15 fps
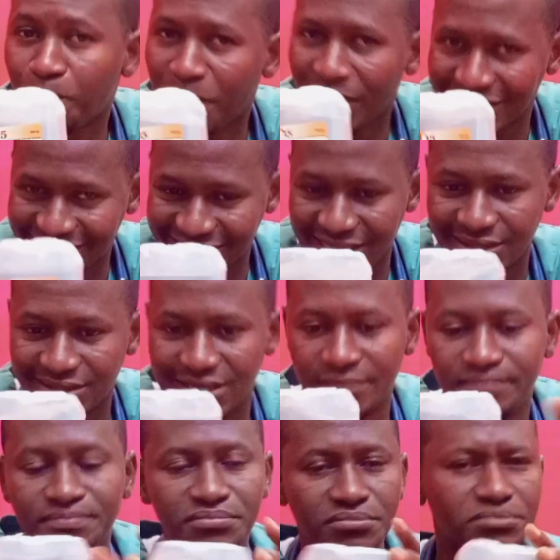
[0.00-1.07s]
5%.
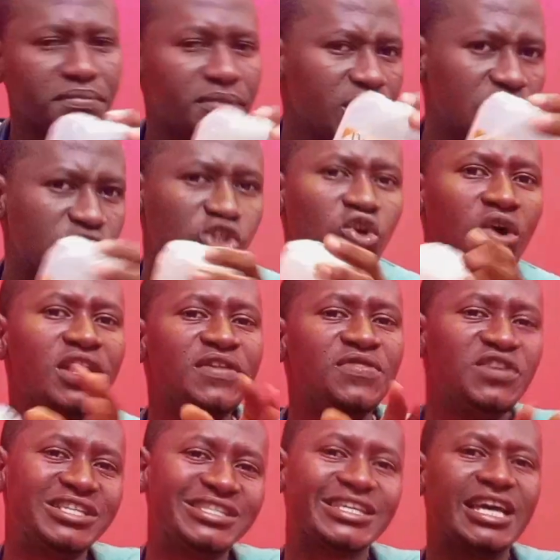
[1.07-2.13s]
So
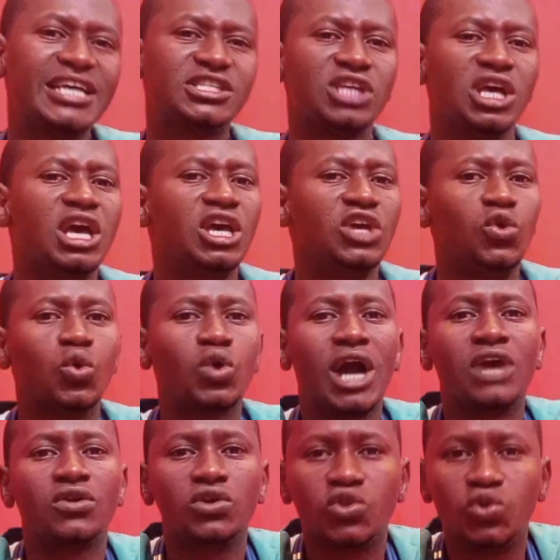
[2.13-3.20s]
in this case, you
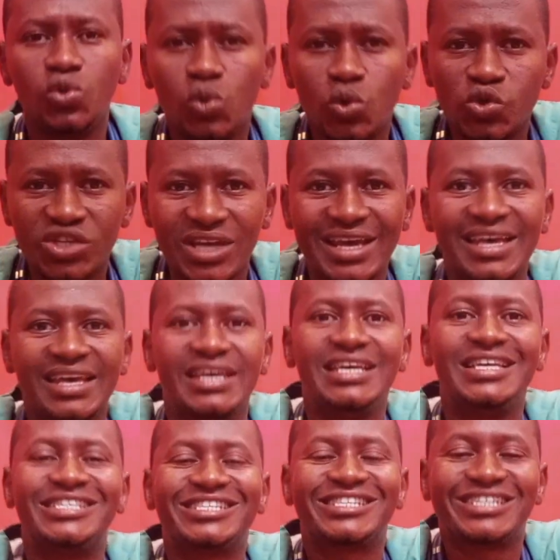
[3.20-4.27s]
cannot use
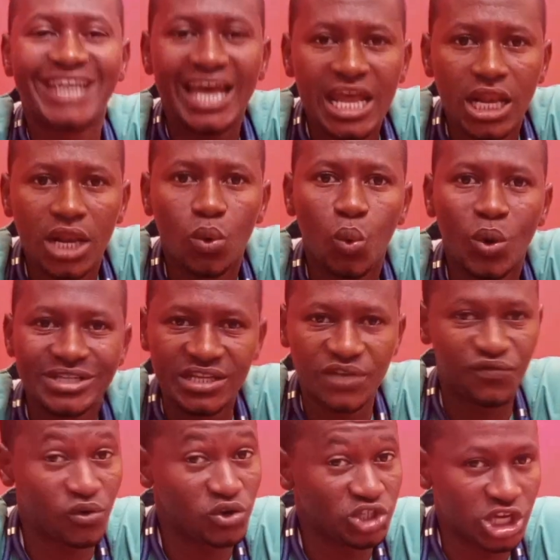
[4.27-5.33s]
sterile
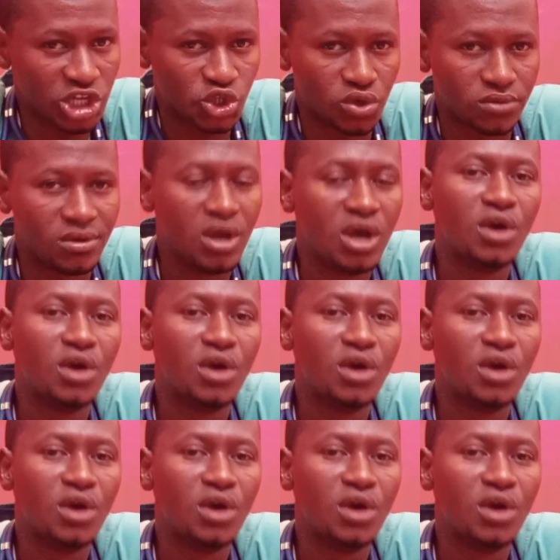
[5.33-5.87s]
water for injection